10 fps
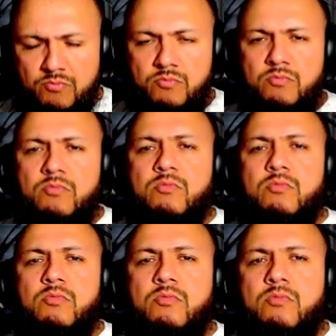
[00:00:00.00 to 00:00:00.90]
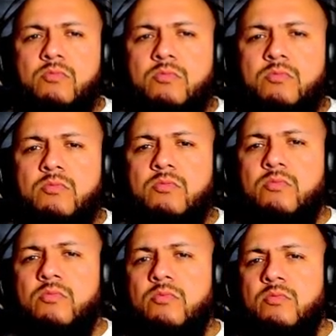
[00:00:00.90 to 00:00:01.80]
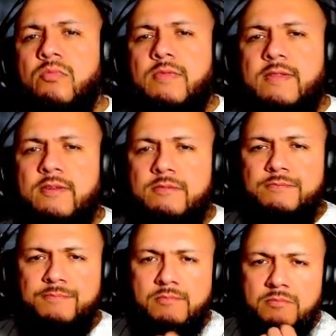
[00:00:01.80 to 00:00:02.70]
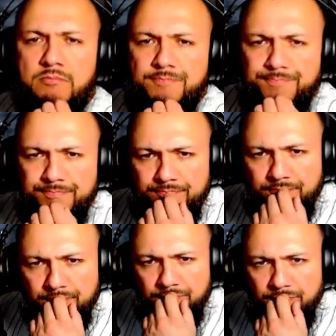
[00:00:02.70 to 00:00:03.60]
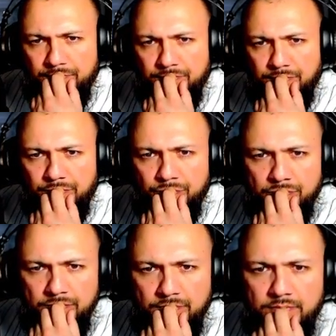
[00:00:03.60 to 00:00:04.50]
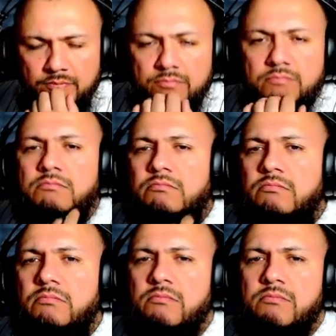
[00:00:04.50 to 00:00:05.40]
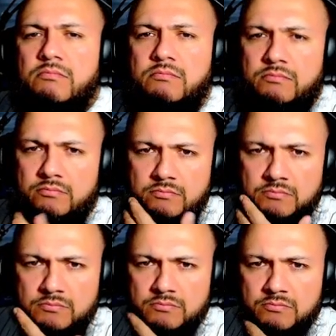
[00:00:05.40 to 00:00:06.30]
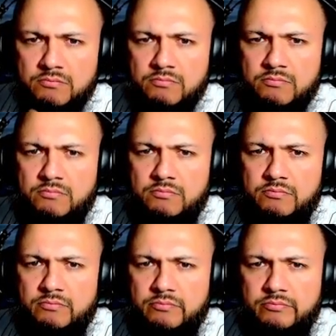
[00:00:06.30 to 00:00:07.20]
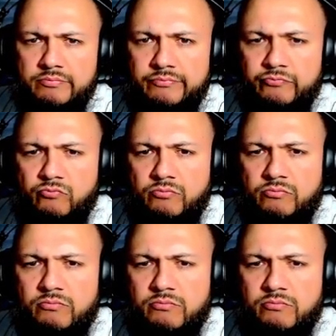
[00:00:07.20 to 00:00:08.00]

[no speech]